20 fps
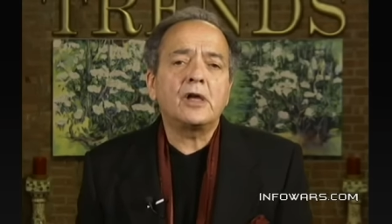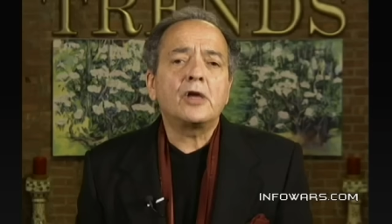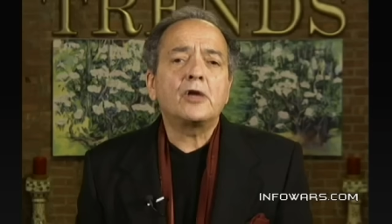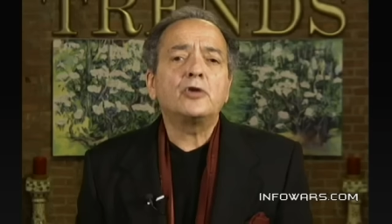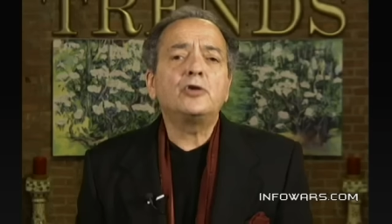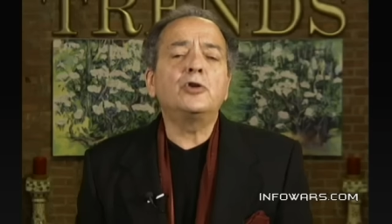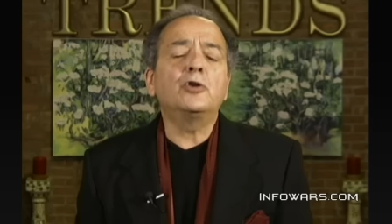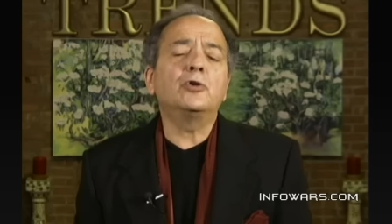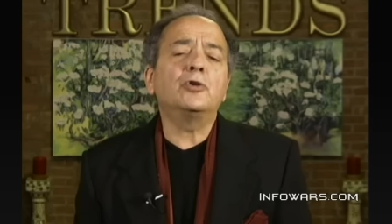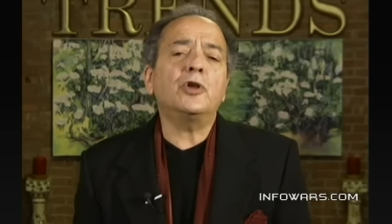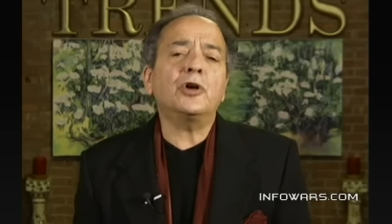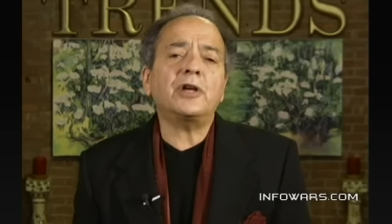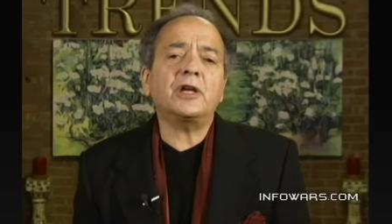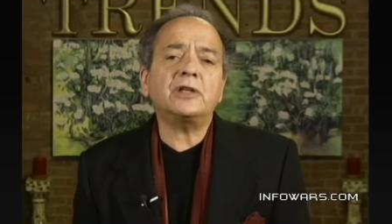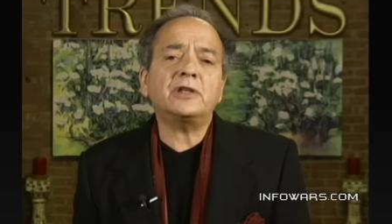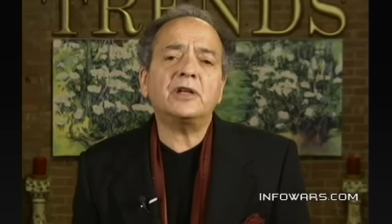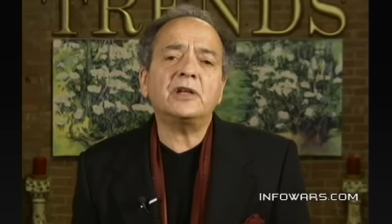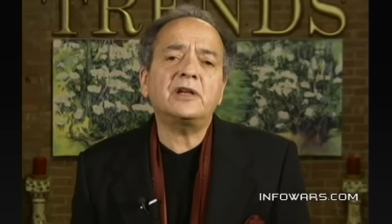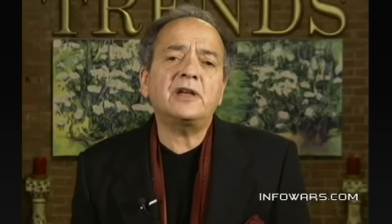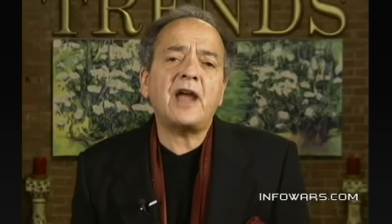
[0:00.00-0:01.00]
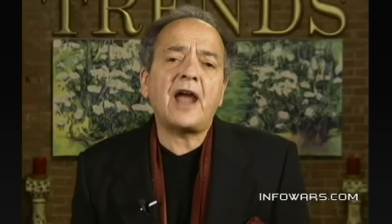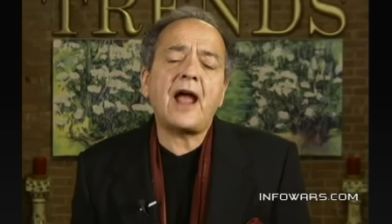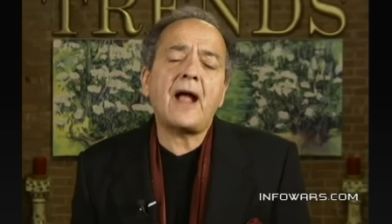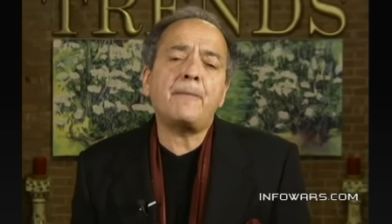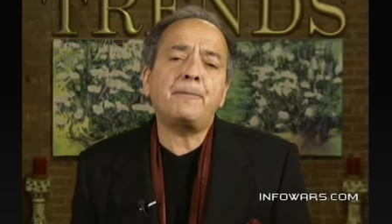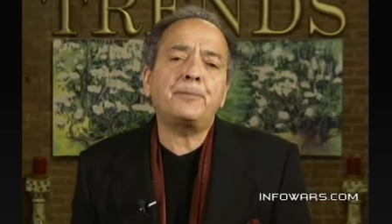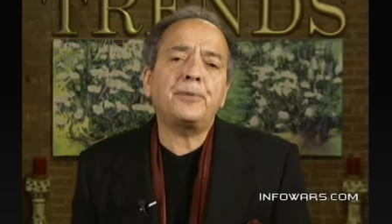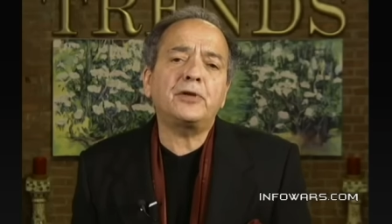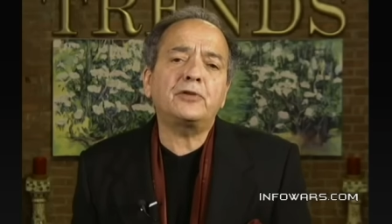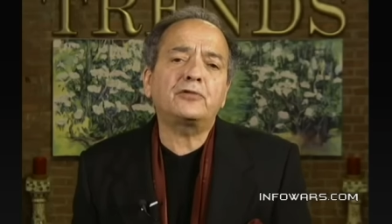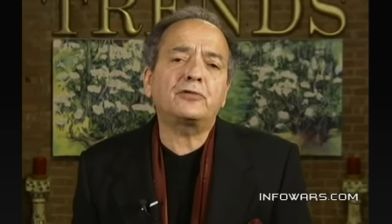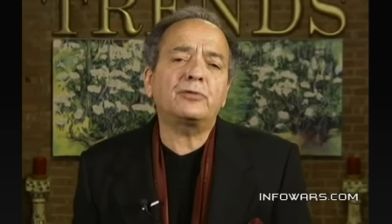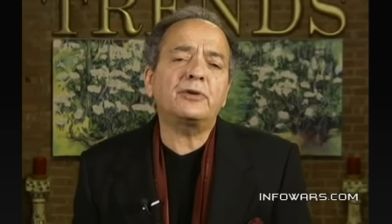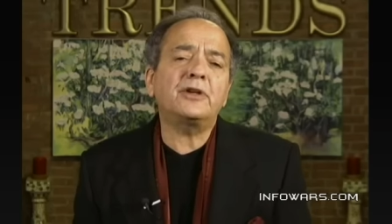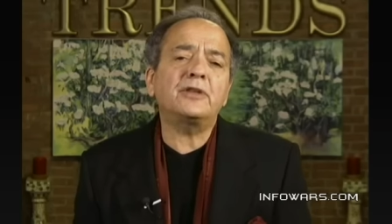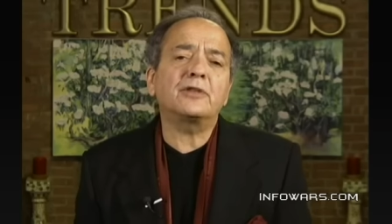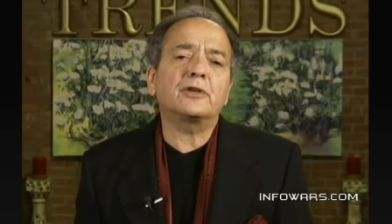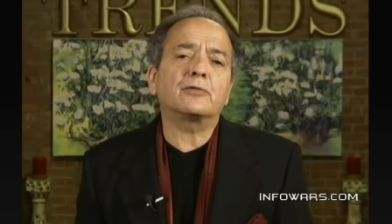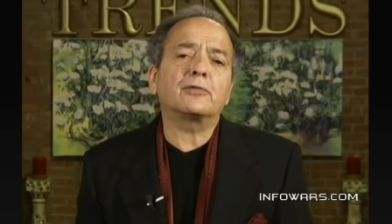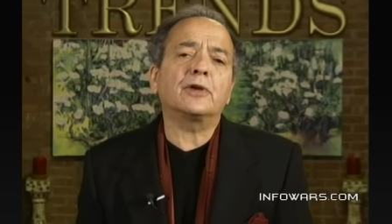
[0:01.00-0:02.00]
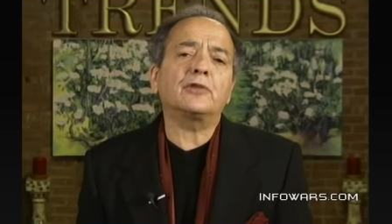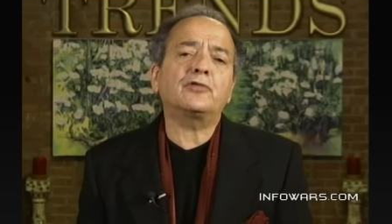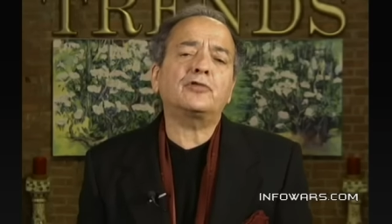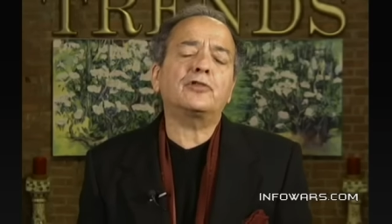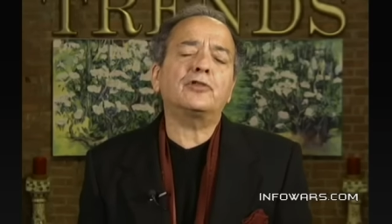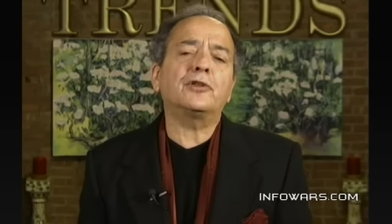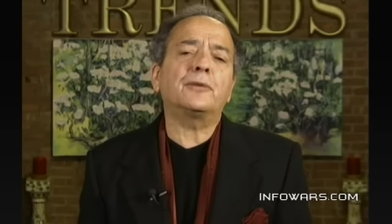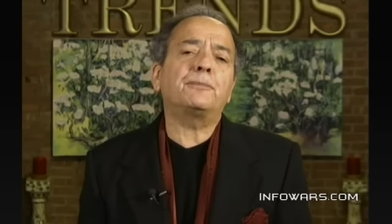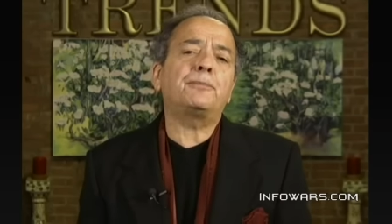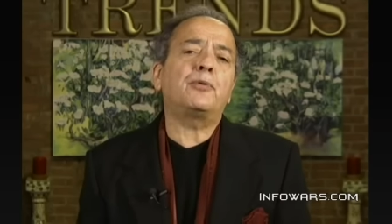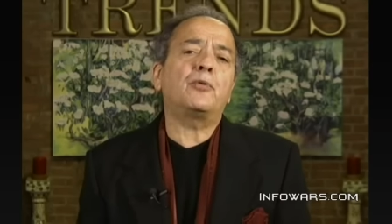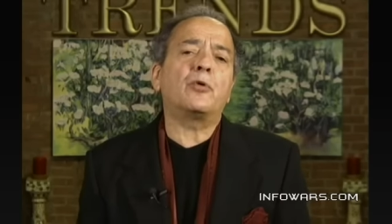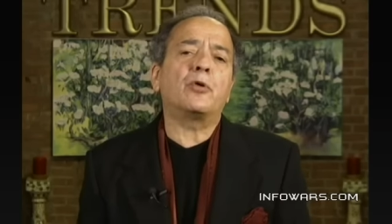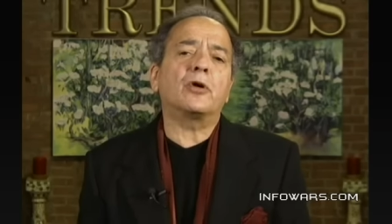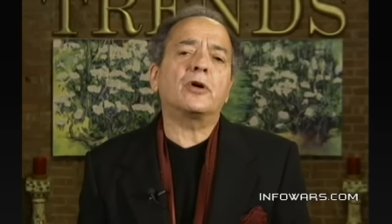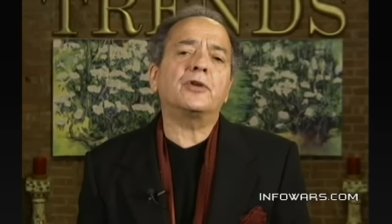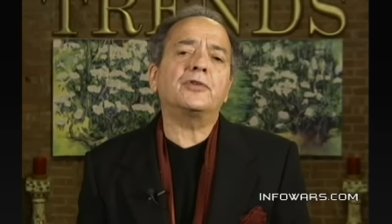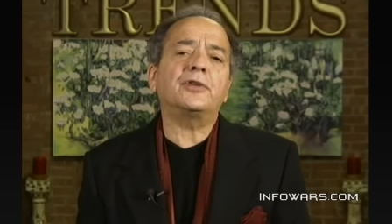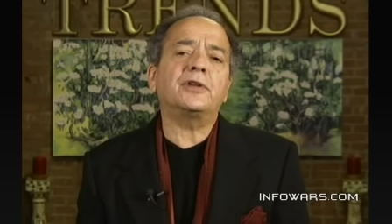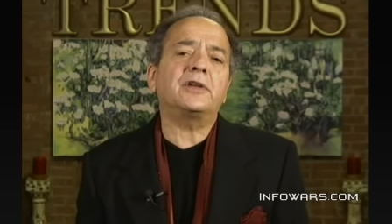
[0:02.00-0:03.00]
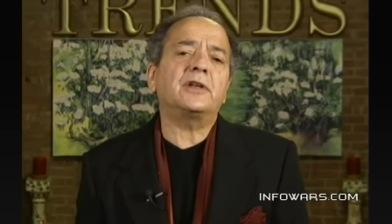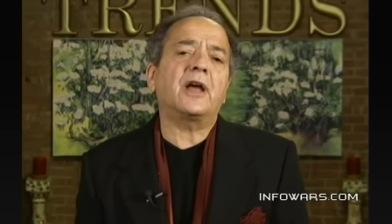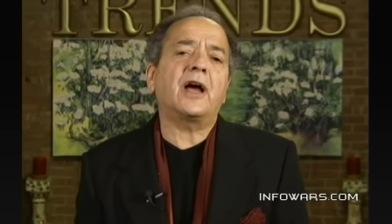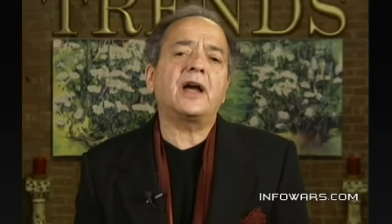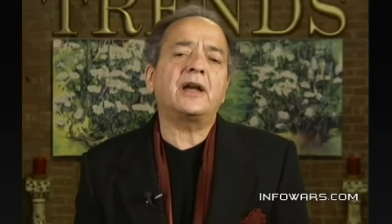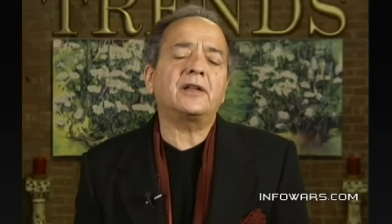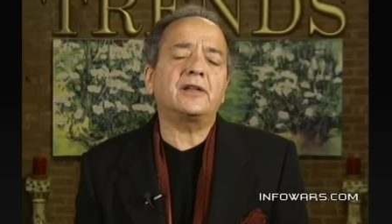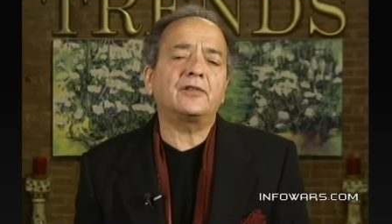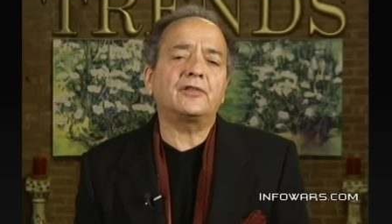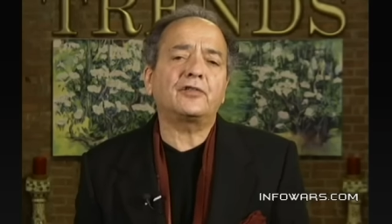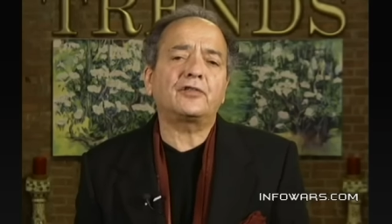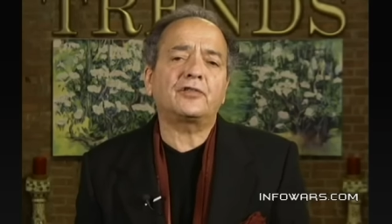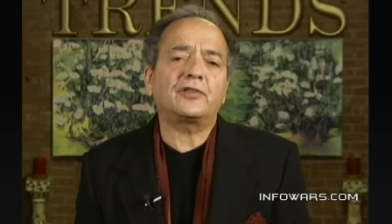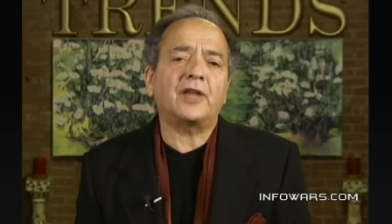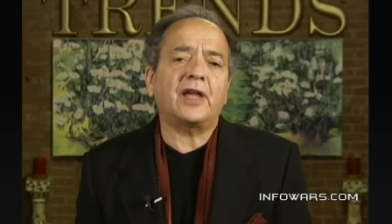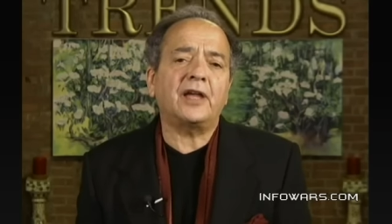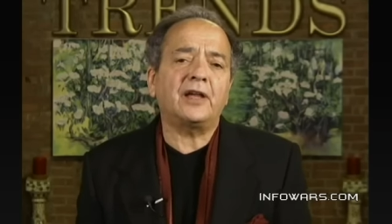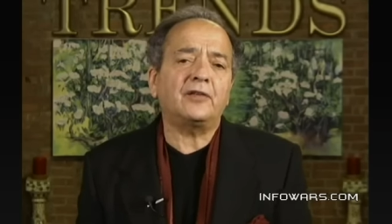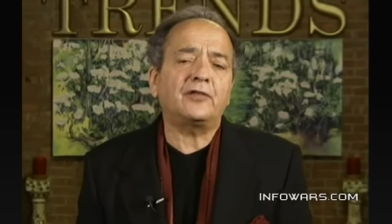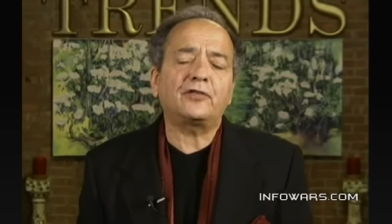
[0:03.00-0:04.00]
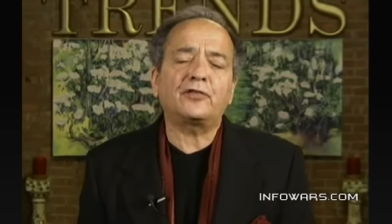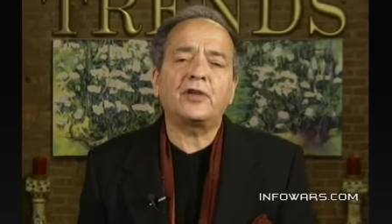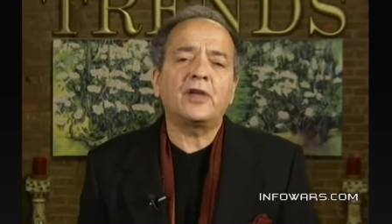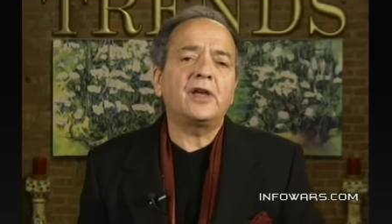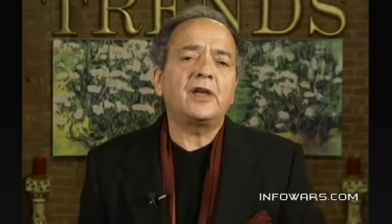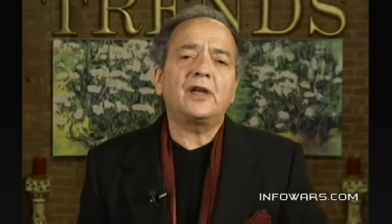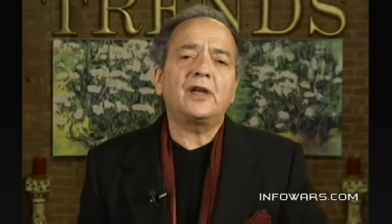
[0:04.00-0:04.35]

You look at the gap between the rich and the poor in the United States.